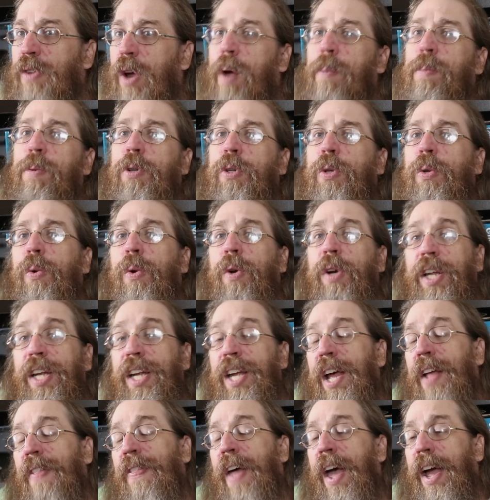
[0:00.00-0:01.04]
of
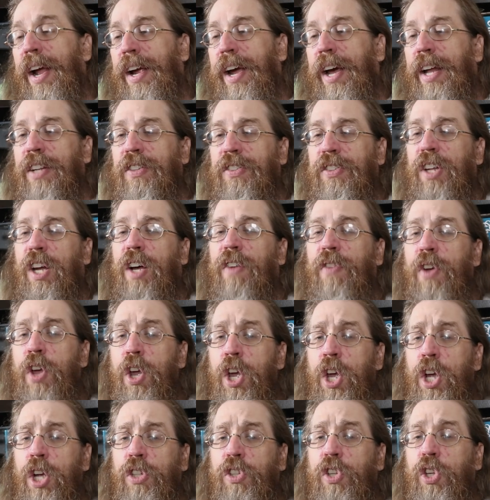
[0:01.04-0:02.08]
opportunity and that kind of stuff.
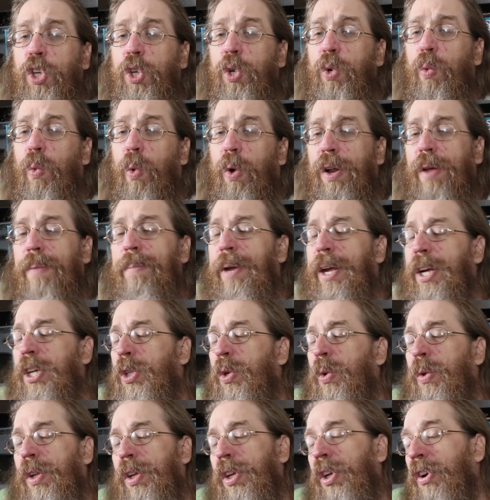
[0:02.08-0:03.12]
So you want to make
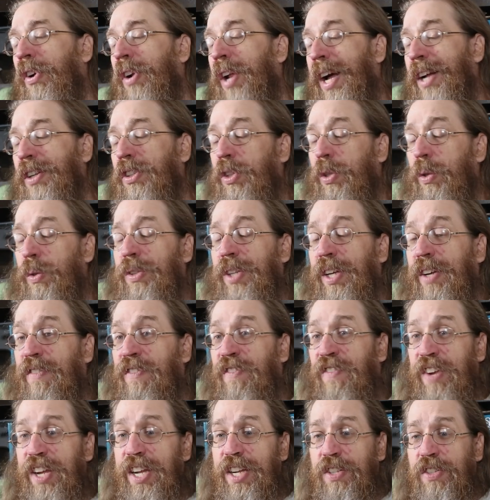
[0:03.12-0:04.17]
sure that you're not choosing
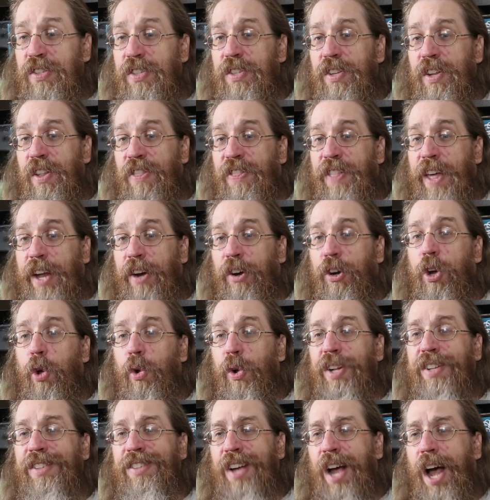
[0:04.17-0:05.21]
feats that are
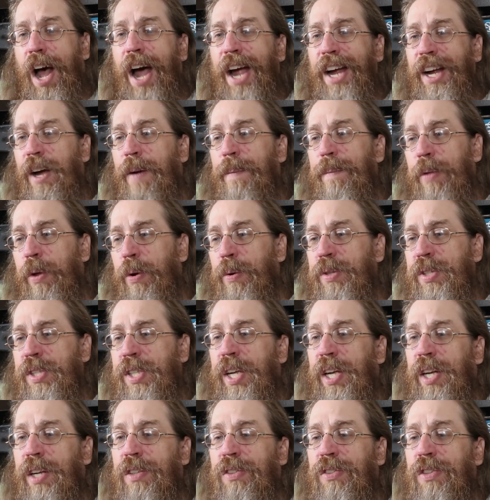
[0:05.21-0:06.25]
going to tie up those
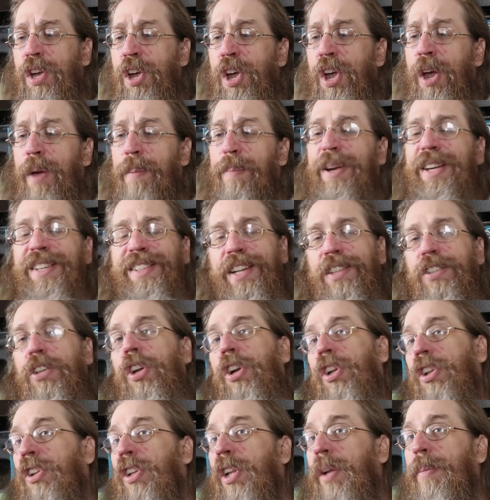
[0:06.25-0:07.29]
things, because that's
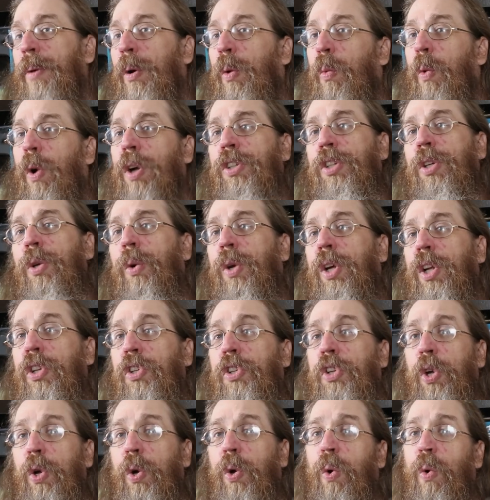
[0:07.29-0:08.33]
going to limit what you can
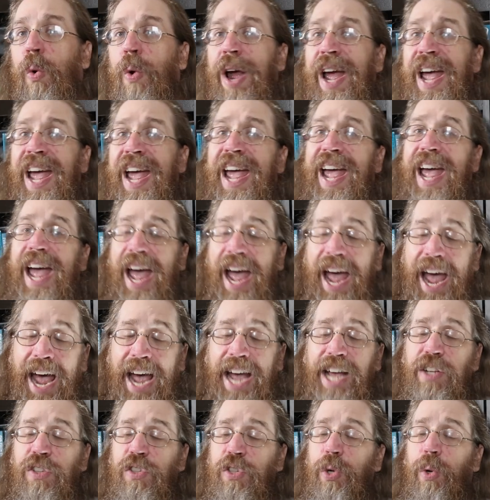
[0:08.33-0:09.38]
do
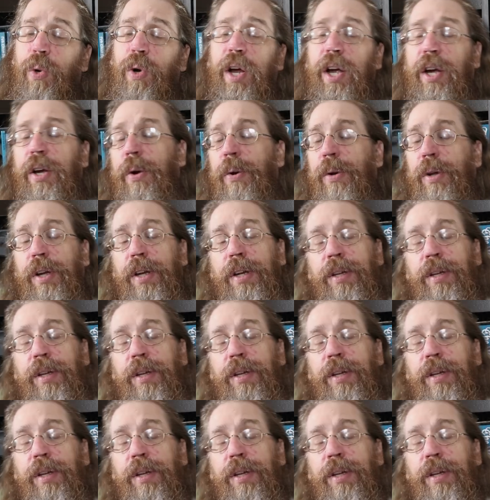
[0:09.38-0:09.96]
as your Echo Knight.